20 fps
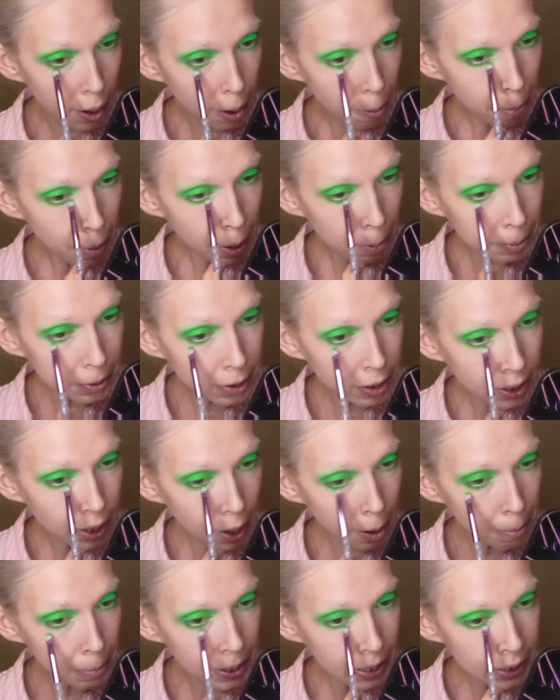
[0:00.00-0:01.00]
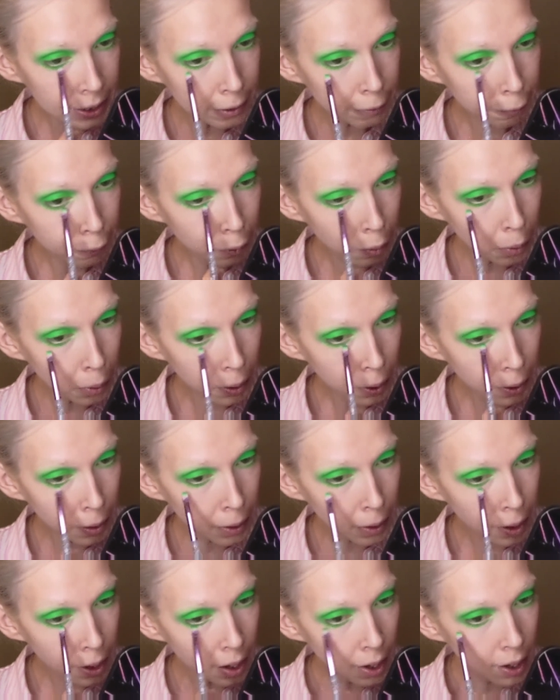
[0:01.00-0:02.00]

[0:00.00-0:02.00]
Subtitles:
publishing companies for